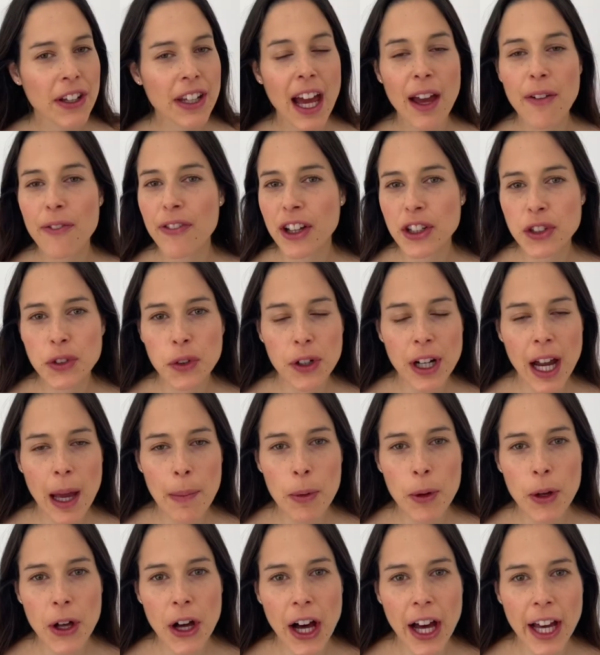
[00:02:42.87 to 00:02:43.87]
I'm Victoria
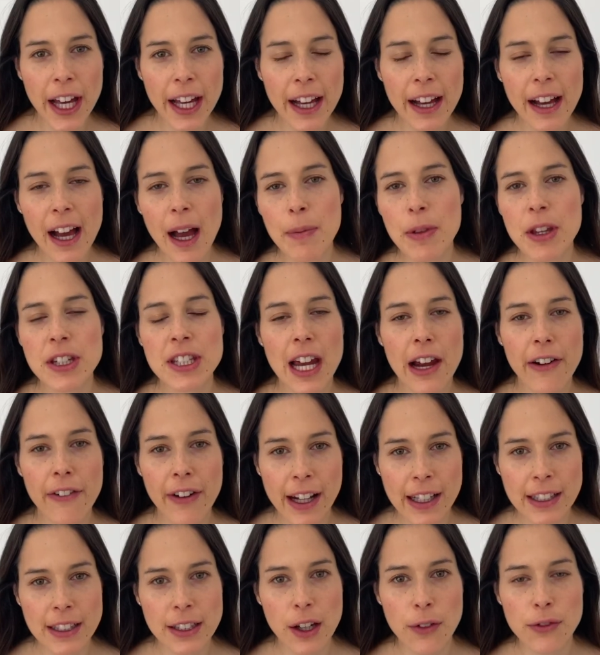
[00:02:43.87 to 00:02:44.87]
Bukaya. I'm the
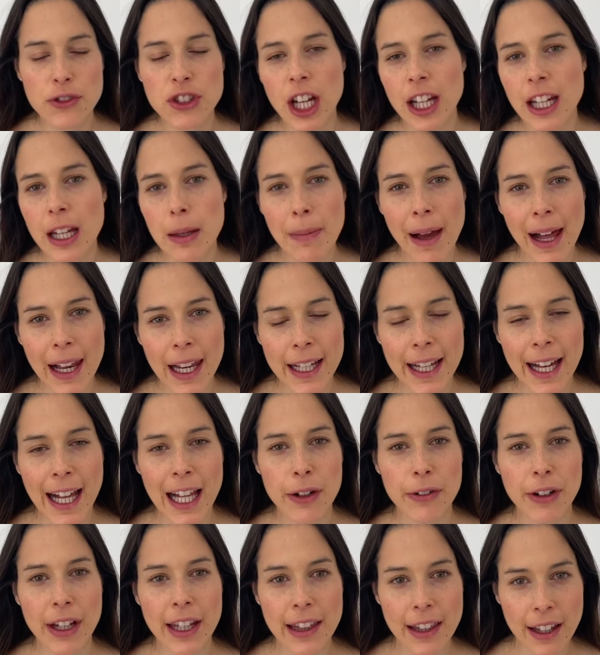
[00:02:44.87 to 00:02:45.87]
director of JD Malat Gallery
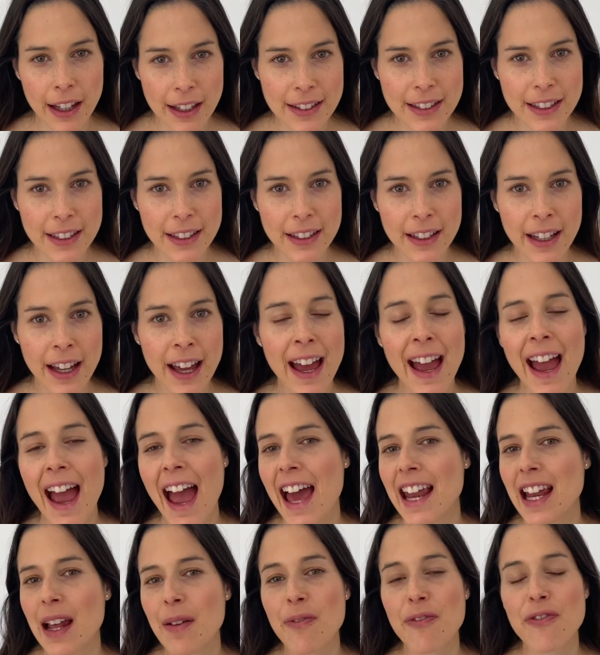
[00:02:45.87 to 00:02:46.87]
in London, and
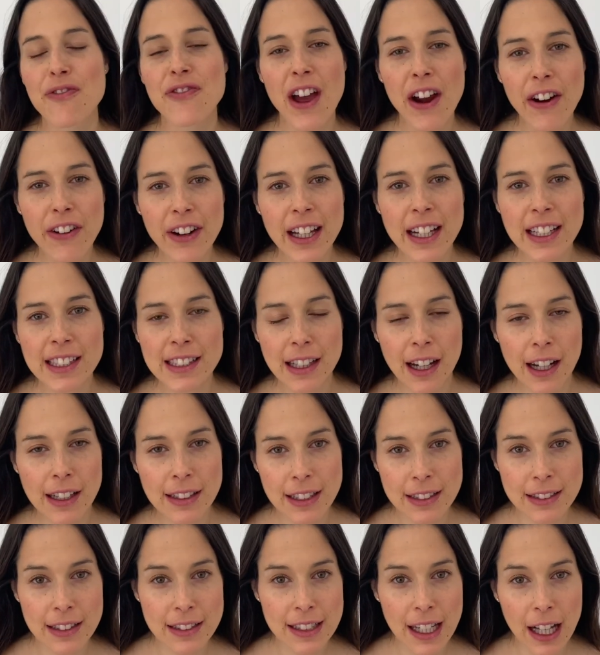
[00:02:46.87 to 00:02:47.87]
I'm very excited to
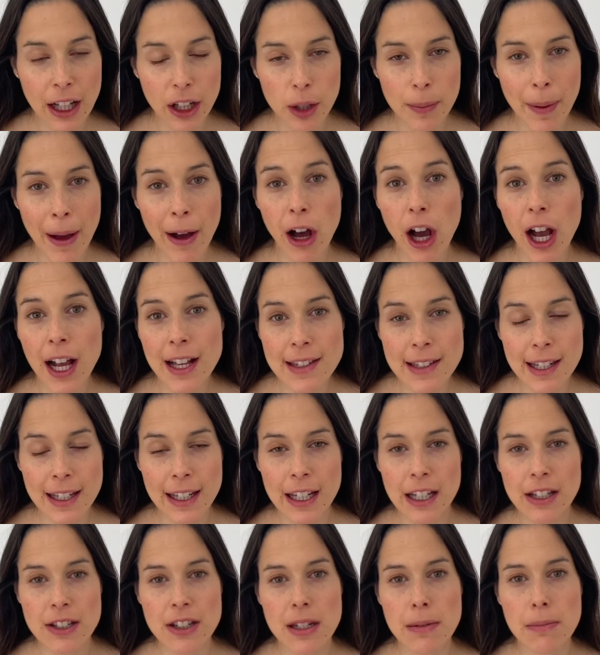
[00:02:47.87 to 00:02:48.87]
tell you about
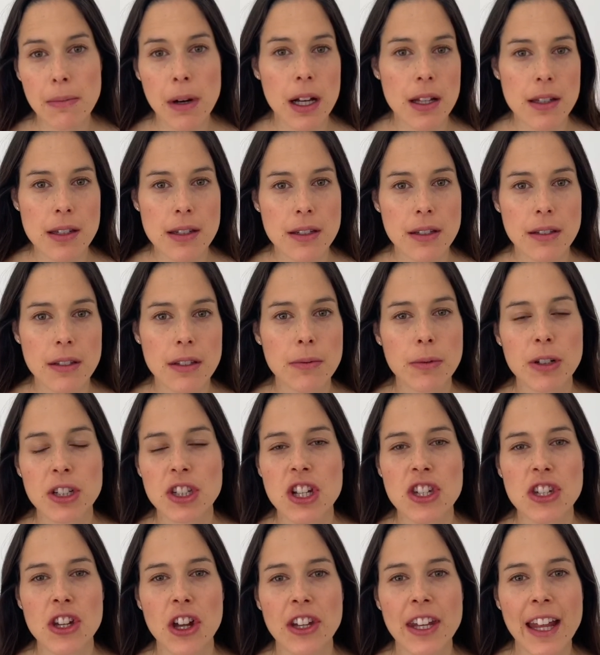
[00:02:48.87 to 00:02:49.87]
Isolation Mastered, which is
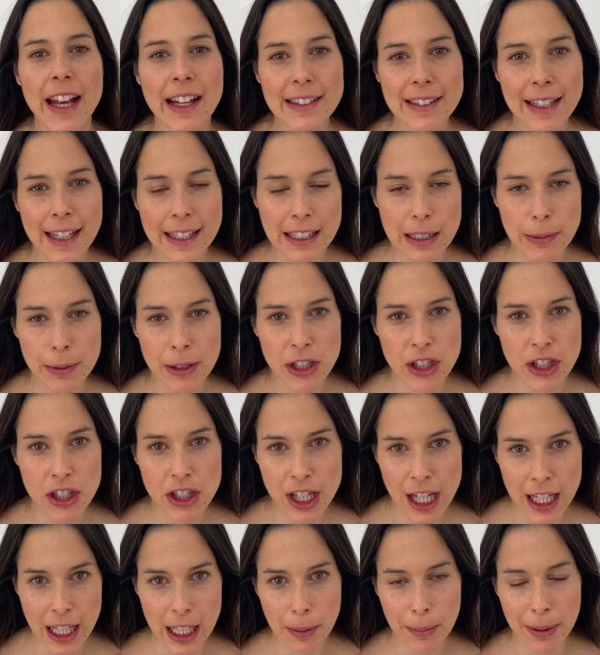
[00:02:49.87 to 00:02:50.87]
our next exhibition
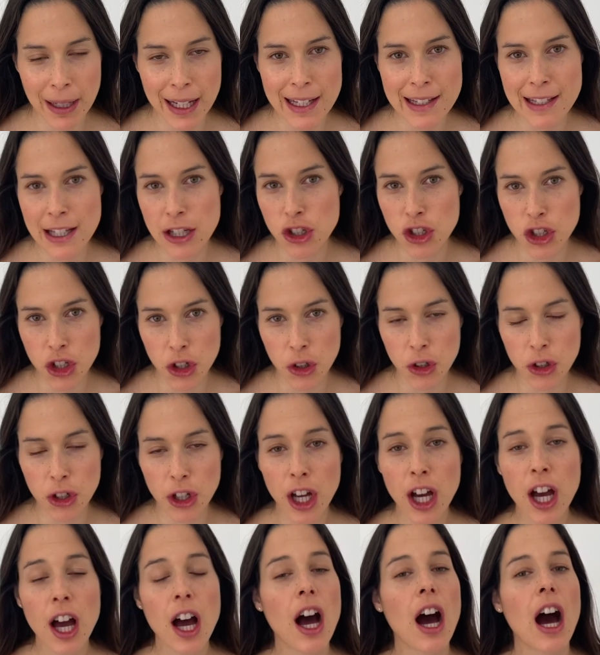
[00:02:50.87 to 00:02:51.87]
taking place in June.
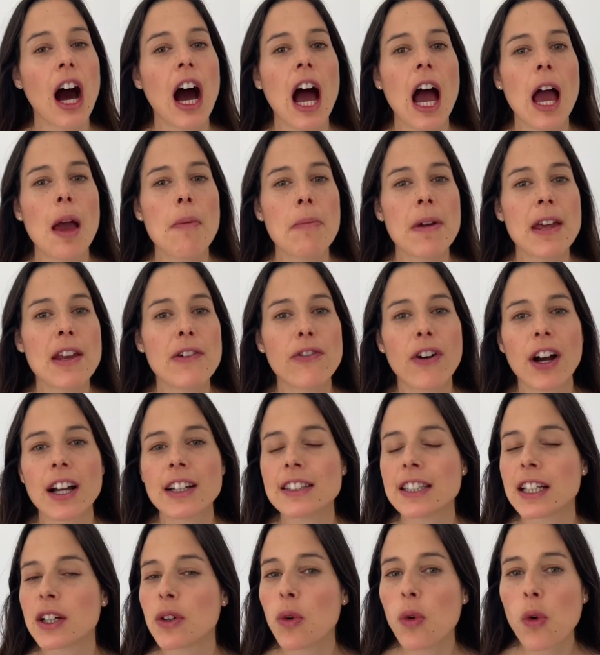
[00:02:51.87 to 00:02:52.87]
I'm
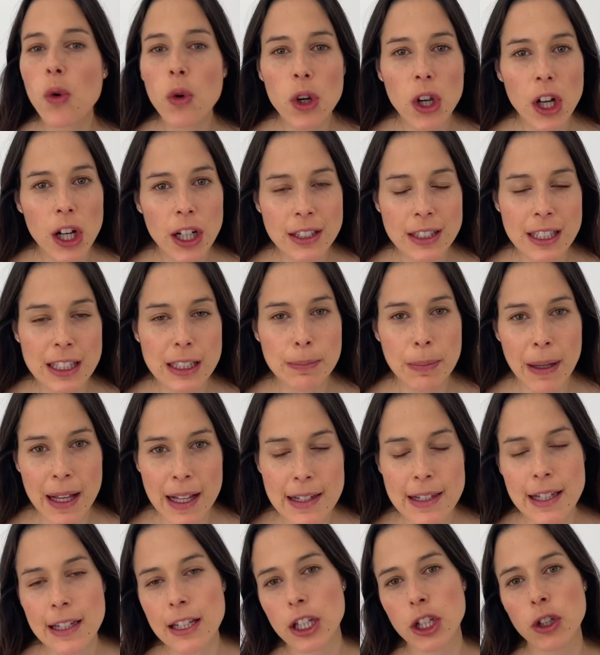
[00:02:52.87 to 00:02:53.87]
inviting all artists based in
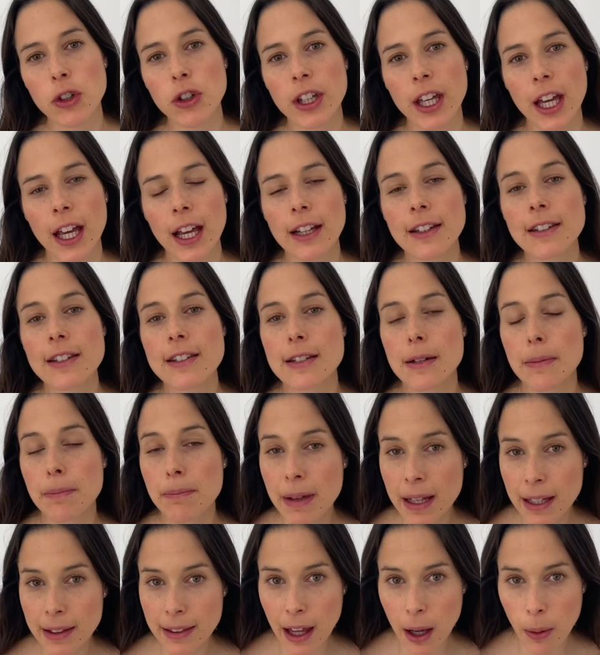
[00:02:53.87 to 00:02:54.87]
the UK to submit
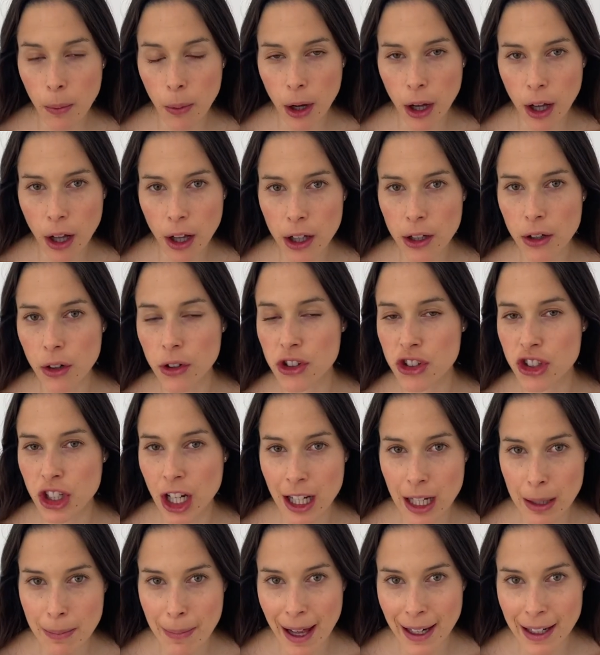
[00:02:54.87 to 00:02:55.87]
their work on
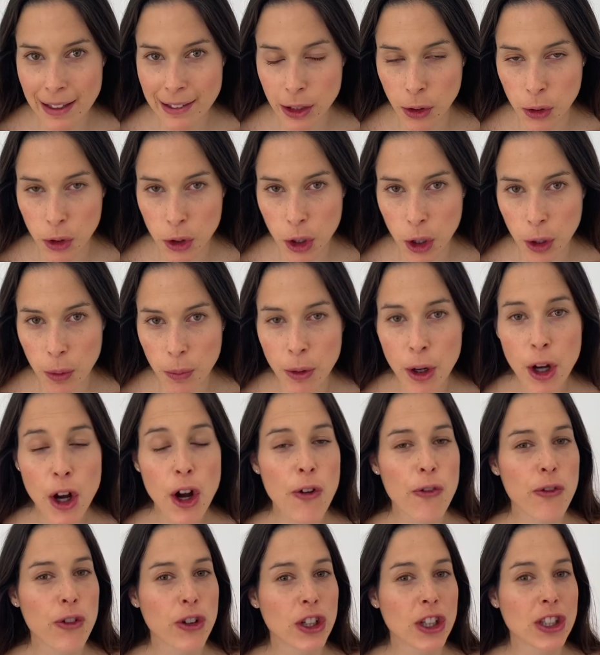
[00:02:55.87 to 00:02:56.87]
jdmalat.com for
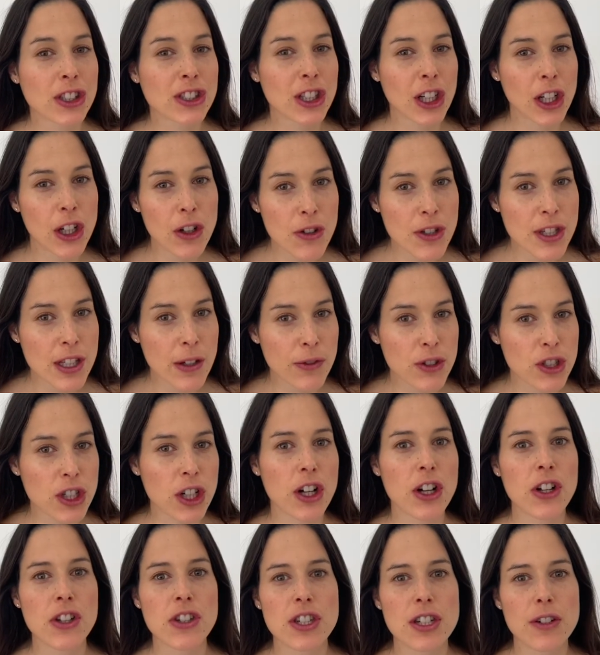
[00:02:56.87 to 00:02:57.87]
an exclusive
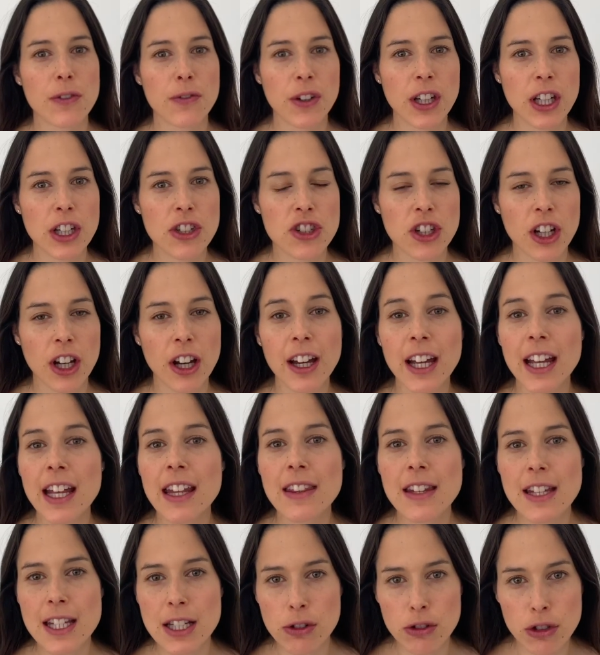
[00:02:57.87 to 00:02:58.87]
chance to feature in
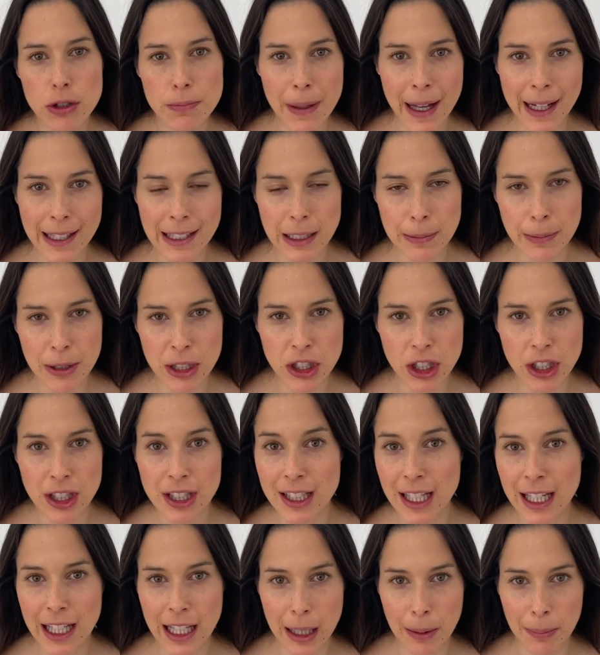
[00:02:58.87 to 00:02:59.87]
this group exhibition
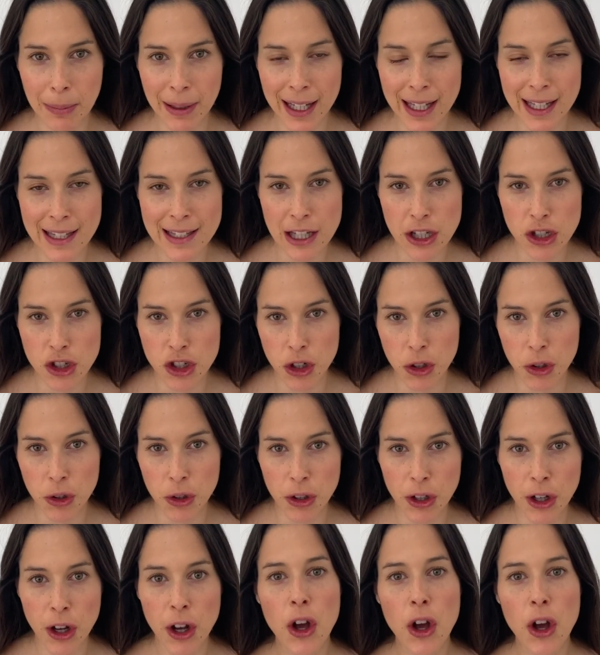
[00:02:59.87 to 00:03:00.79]
taking place in June.